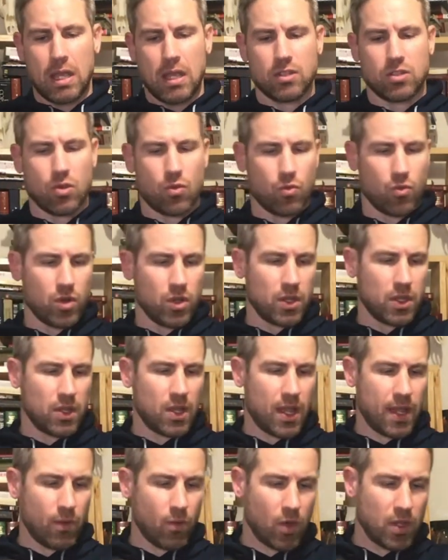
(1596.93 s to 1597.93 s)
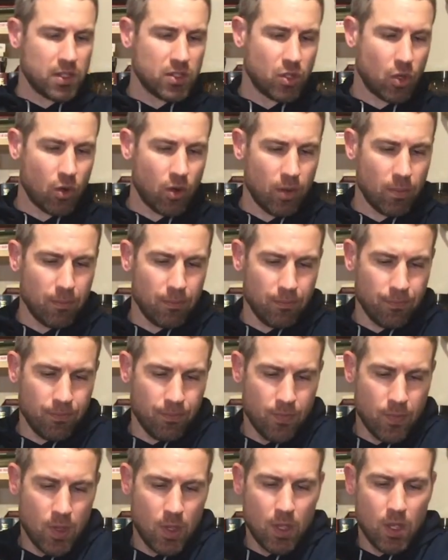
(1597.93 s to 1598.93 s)
It's a really lightweight tarp
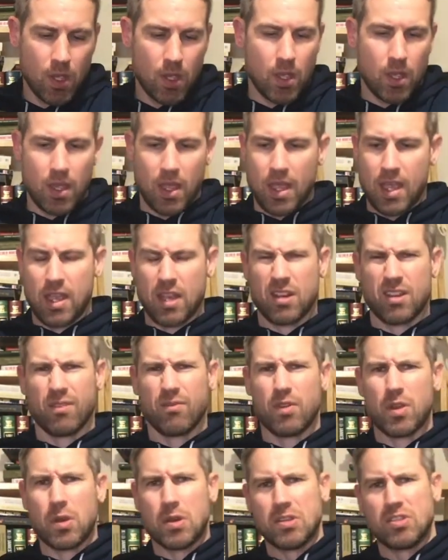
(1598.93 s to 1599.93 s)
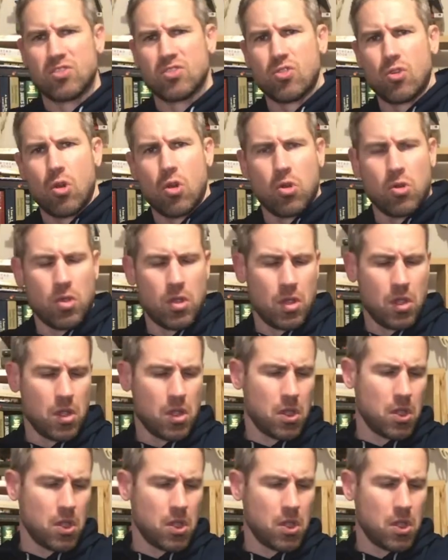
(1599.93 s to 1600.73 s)
and very strong.